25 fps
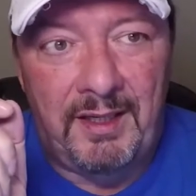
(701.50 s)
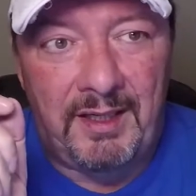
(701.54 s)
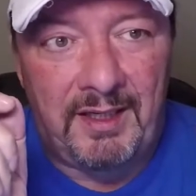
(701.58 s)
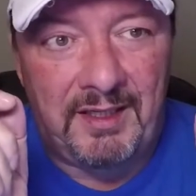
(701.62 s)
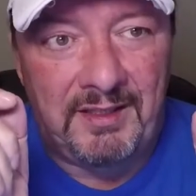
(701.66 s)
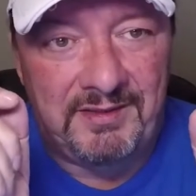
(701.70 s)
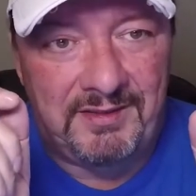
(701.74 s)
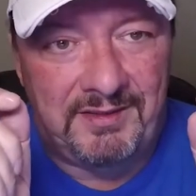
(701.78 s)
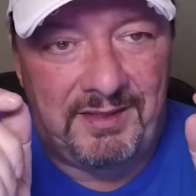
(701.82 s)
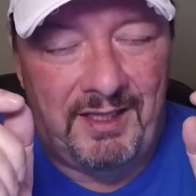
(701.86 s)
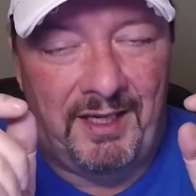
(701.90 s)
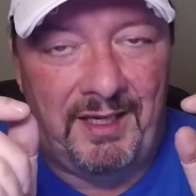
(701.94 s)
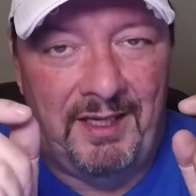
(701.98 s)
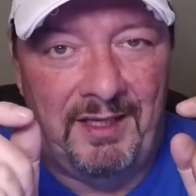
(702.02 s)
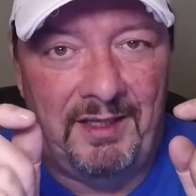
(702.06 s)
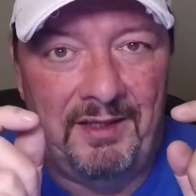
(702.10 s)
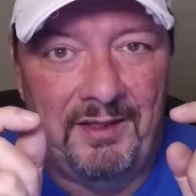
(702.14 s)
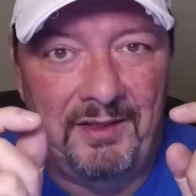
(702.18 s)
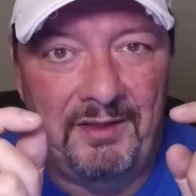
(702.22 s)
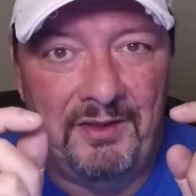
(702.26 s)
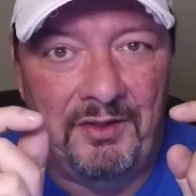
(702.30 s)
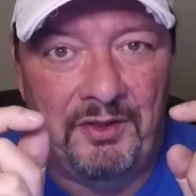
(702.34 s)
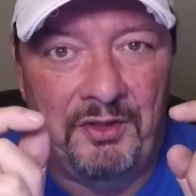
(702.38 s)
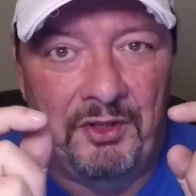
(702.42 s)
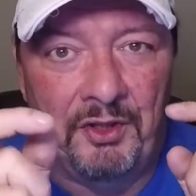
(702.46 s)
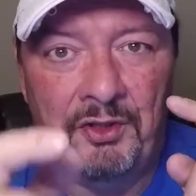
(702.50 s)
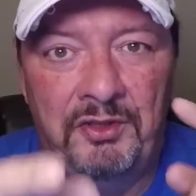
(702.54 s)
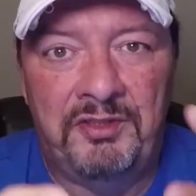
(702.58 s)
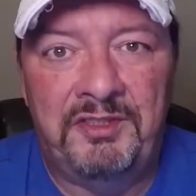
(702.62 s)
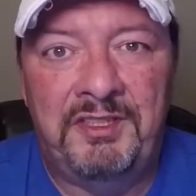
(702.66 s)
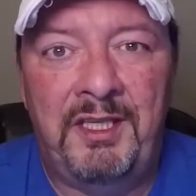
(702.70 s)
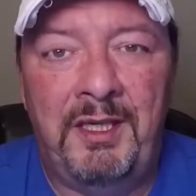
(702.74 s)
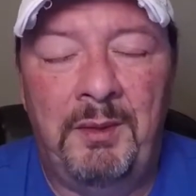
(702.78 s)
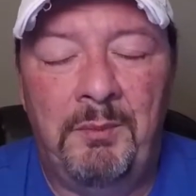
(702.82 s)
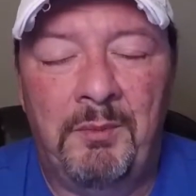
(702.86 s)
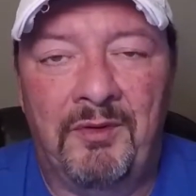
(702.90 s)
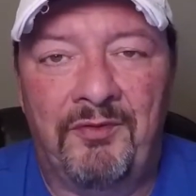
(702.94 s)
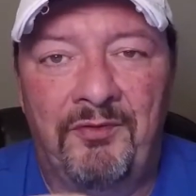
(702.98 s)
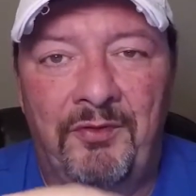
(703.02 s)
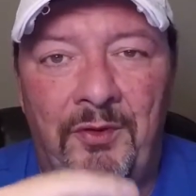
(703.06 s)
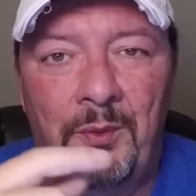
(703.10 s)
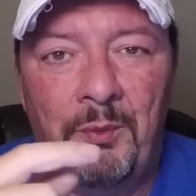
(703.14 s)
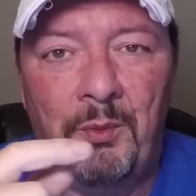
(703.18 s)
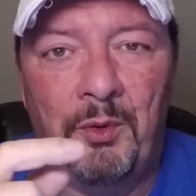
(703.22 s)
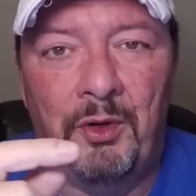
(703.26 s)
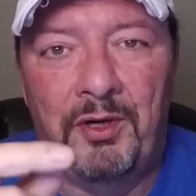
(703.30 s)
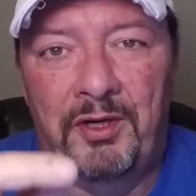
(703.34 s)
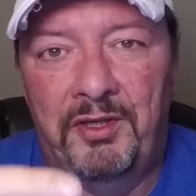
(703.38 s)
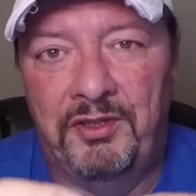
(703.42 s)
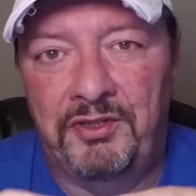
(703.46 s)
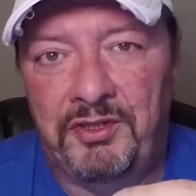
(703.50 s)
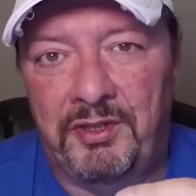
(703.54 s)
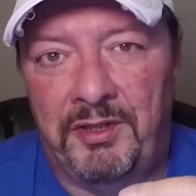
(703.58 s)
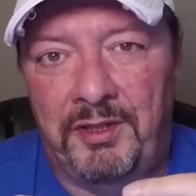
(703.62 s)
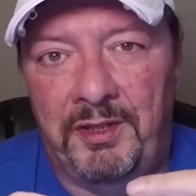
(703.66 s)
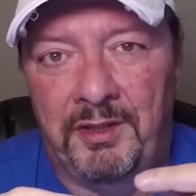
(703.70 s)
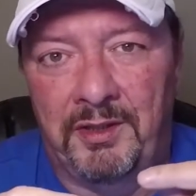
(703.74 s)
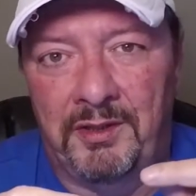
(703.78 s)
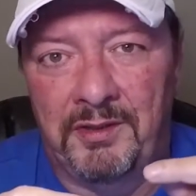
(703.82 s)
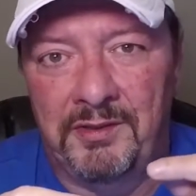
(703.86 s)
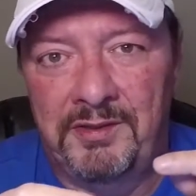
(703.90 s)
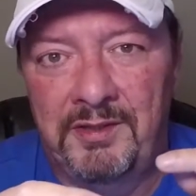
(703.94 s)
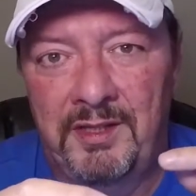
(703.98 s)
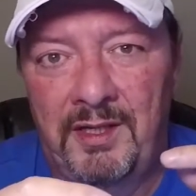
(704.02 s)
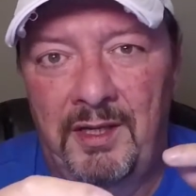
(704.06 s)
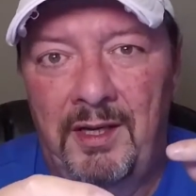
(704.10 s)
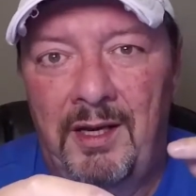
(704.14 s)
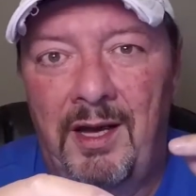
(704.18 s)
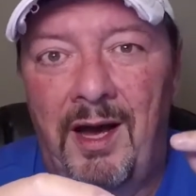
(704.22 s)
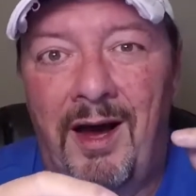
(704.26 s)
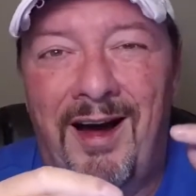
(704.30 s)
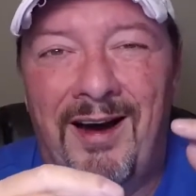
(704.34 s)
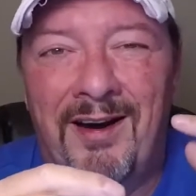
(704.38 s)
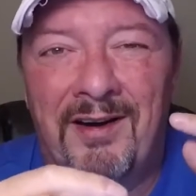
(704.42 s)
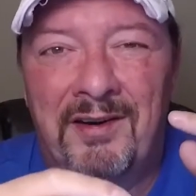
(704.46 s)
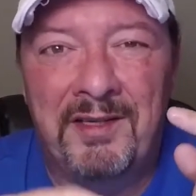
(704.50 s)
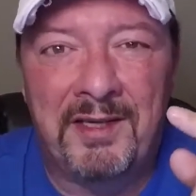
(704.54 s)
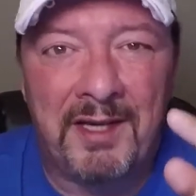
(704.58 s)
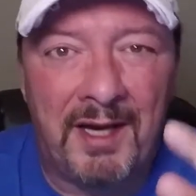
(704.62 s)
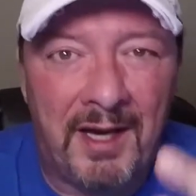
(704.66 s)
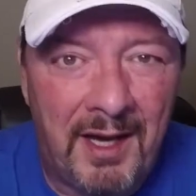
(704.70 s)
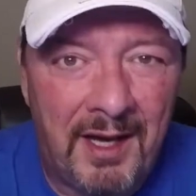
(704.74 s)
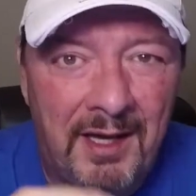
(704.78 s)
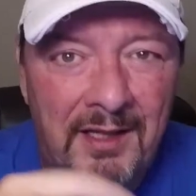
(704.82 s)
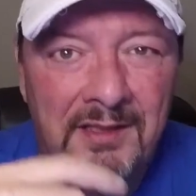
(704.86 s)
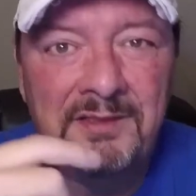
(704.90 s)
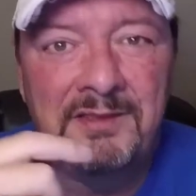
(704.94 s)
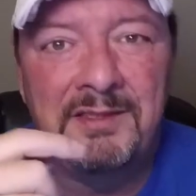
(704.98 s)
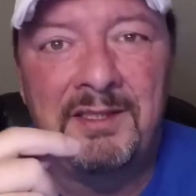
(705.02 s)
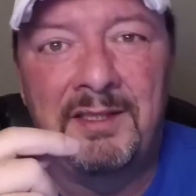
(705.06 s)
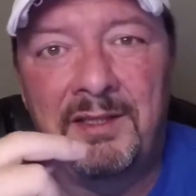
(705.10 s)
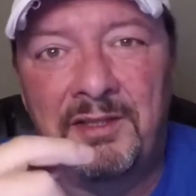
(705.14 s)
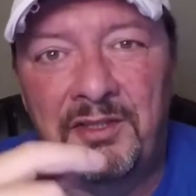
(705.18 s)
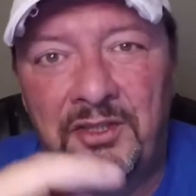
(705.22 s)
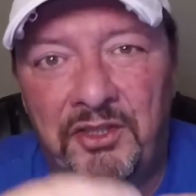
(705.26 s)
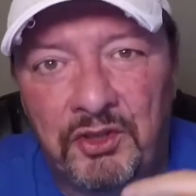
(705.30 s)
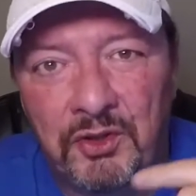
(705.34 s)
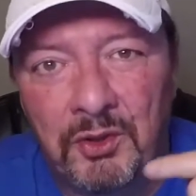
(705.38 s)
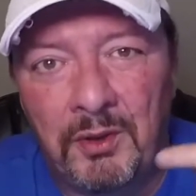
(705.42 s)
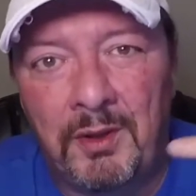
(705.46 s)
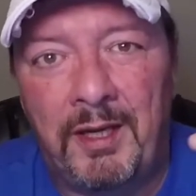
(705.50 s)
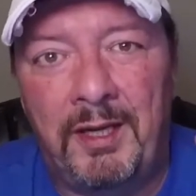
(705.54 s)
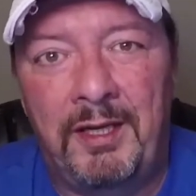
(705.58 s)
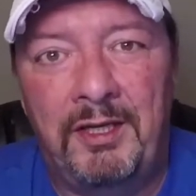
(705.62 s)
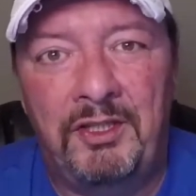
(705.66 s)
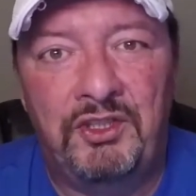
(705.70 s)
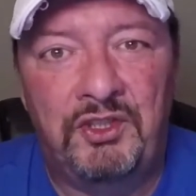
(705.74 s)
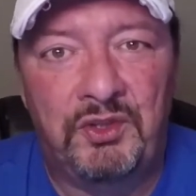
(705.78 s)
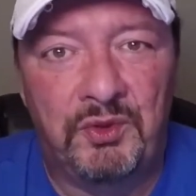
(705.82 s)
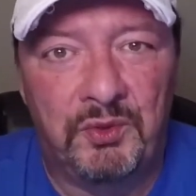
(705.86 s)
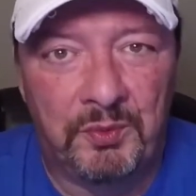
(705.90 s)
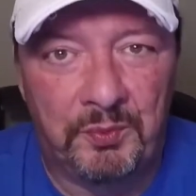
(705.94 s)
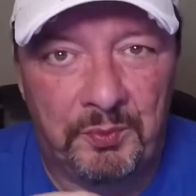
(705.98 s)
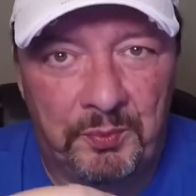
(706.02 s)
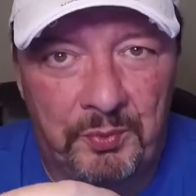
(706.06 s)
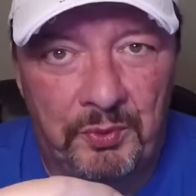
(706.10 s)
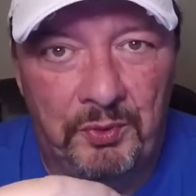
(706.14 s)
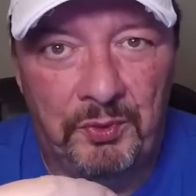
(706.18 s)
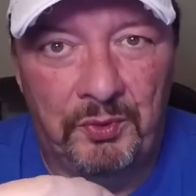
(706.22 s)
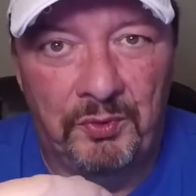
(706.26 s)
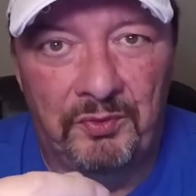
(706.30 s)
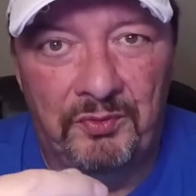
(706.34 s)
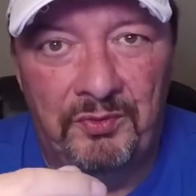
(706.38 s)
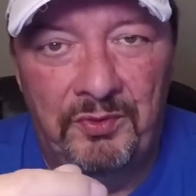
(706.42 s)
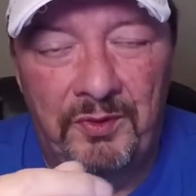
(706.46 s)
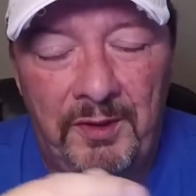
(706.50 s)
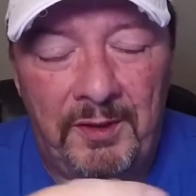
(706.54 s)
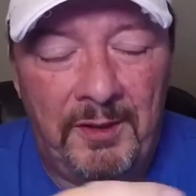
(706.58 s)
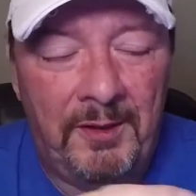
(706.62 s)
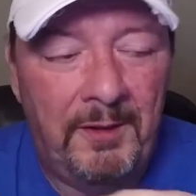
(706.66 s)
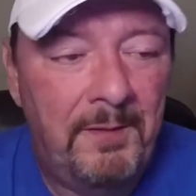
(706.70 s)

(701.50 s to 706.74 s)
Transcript: is that their team of firmware engineers are constantly trying to improve.